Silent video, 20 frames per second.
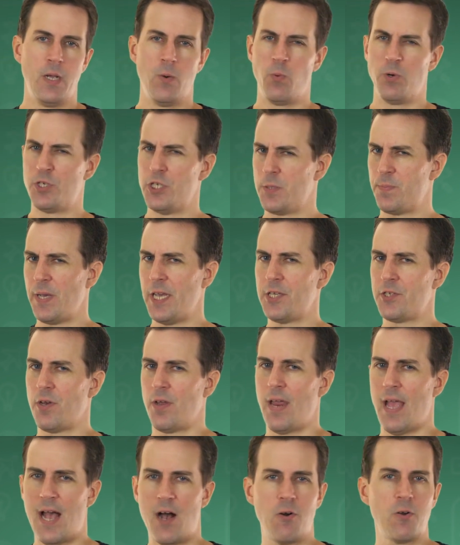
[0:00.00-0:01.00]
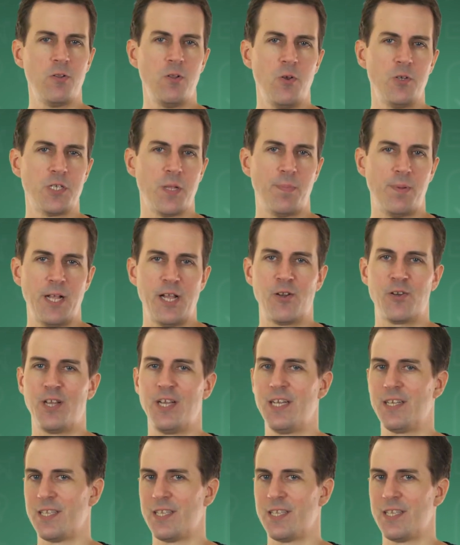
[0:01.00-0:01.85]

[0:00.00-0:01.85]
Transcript: which is based on how close the player can